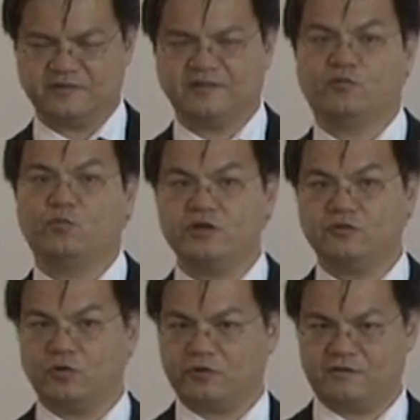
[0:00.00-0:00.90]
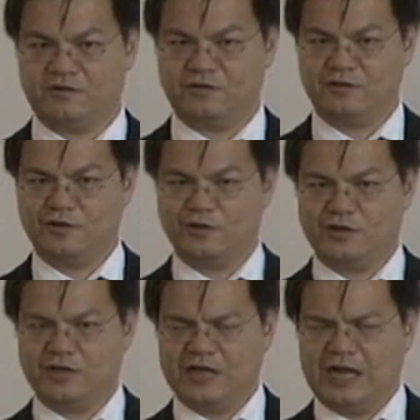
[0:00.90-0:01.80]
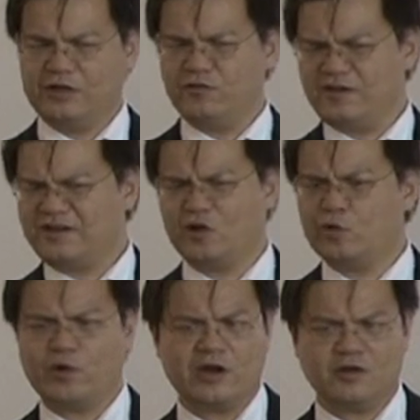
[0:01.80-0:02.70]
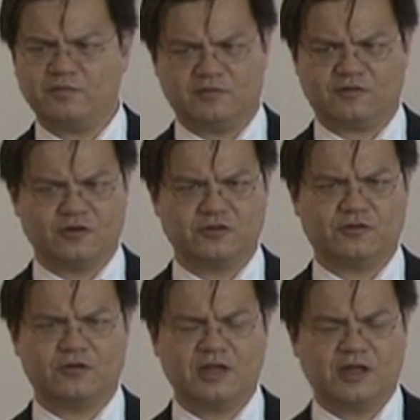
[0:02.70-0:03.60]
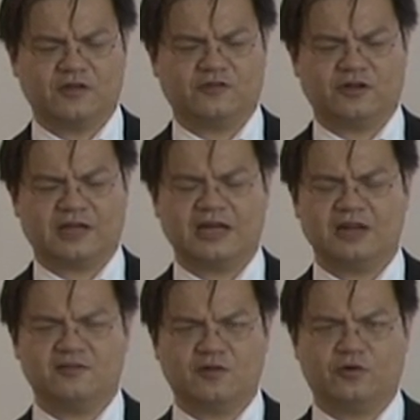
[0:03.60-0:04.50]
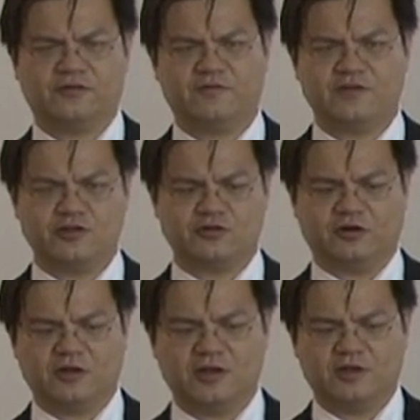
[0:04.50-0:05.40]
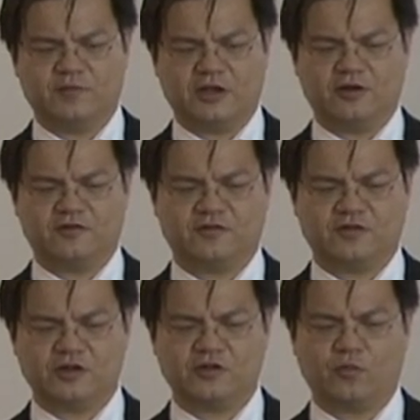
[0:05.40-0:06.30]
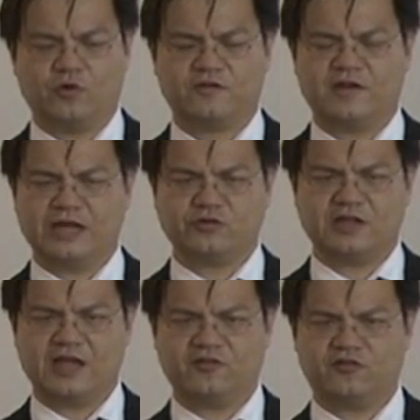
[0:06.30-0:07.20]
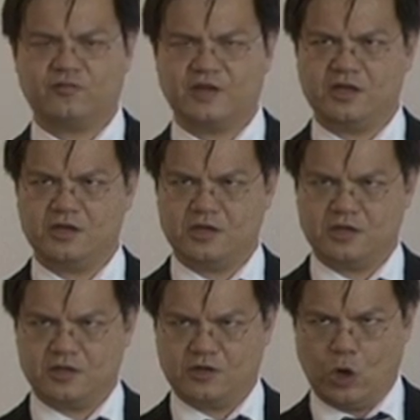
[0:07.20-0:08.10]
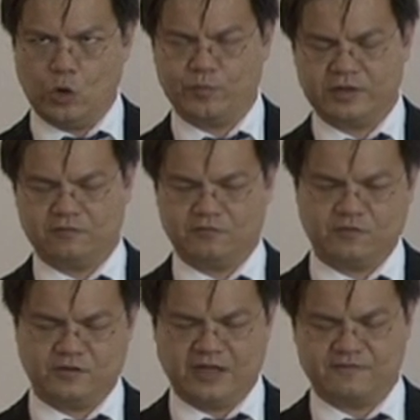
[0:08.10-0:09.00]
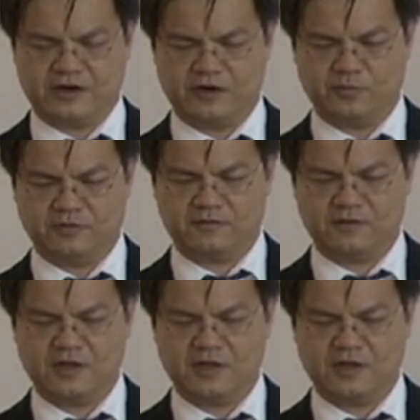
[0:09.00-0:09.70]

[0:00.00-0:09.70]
So it's a real water. I don't think an aquarium is going to sort of cut as a water feature, because you know the water actually has to be open to the environment.